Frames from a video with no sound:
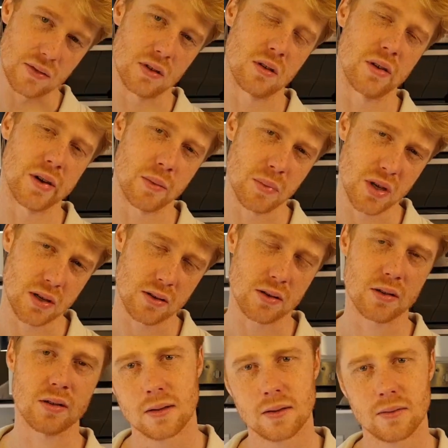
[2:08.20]
you know what I mean.
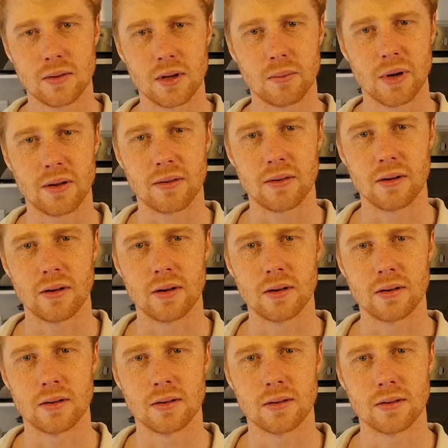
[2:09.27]
If you get my theory,
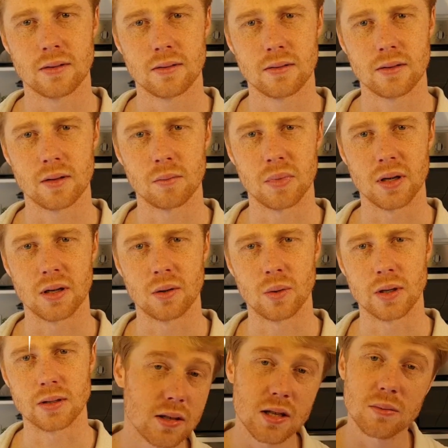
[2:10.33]
then blink
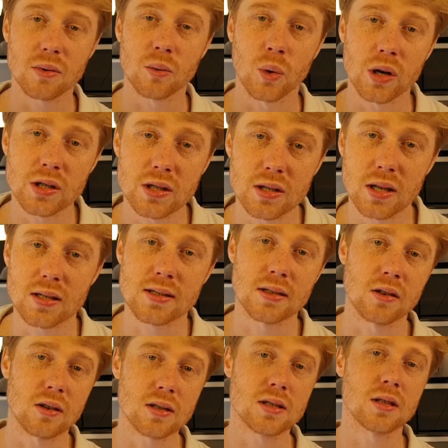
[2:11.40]
one. Keep on watching, as the
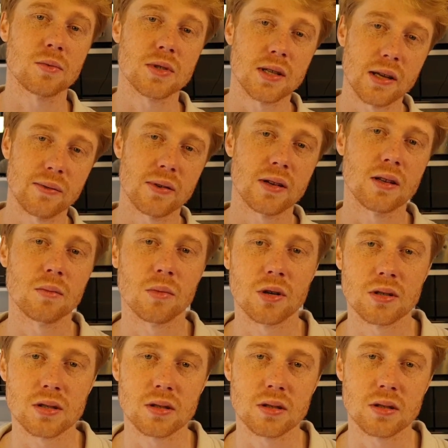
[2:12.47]
last tip's definitely the most